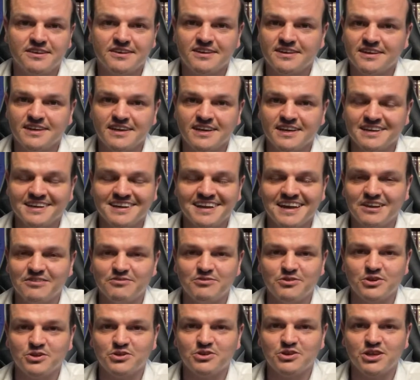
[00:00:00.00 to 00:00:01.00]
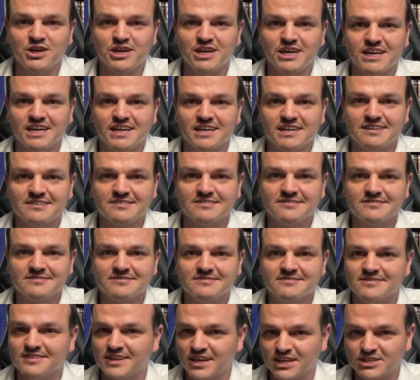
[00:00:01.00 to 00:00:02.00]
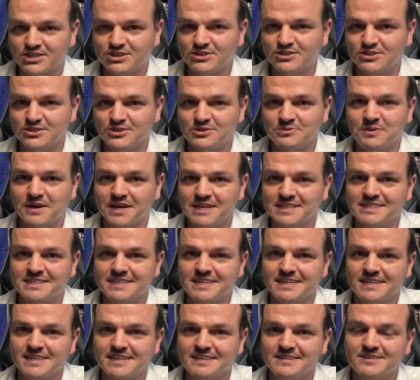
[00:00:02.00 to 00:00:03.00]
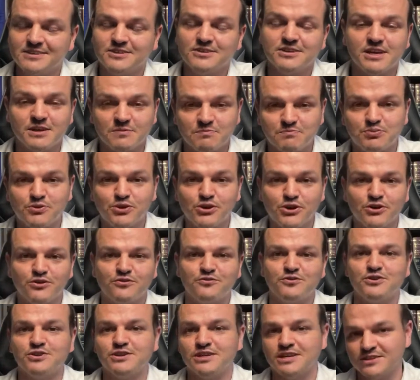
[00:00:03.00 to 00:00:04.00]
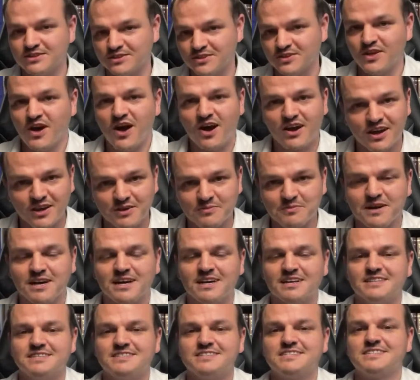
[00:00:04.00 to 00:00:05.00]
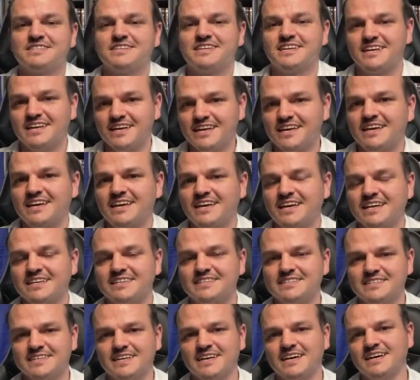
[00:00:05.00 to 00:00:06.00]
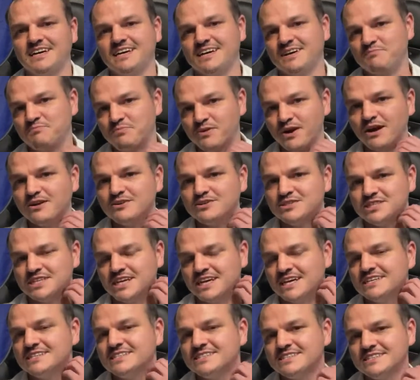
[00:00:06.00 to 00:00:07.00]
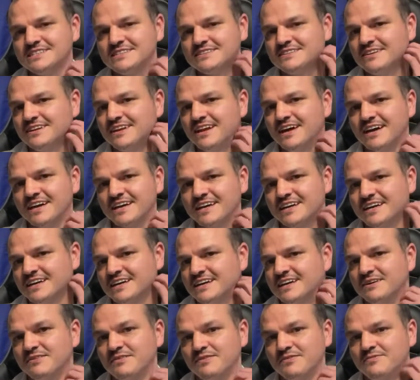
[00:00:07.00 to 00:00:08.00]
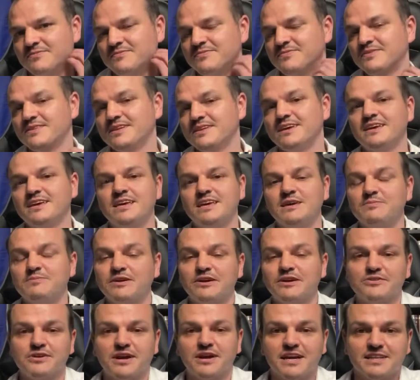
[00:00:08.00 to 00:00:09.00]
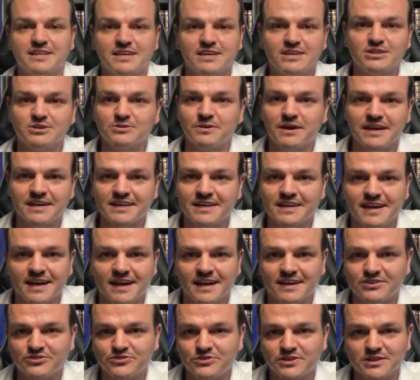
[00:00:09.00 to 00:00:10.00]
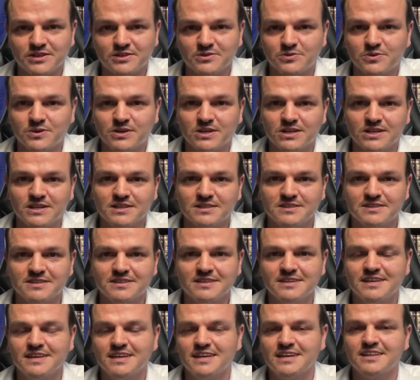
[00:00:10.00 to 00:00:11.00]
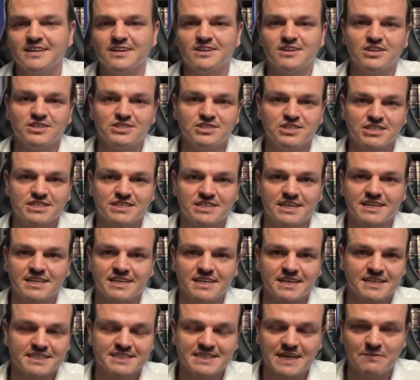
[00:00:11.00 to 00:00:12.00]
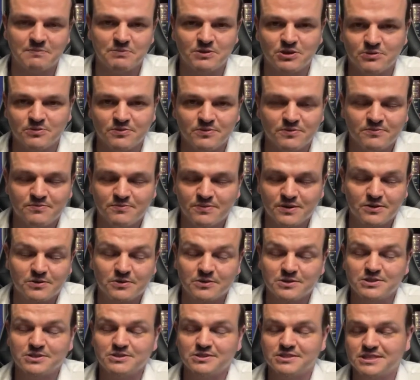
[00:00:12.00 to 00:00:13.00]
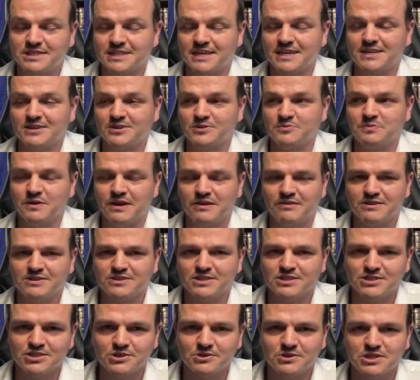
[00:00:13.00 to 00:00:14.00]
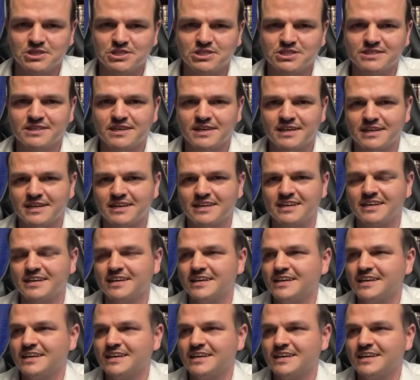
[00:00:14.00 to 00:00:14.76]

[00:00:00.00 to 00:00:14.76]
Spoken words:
in everything that you do, basically. You need proof, you need the documents. It's a process like immigrating to any country in the world. They're not just going to accept you because you say your parents are Jewish. They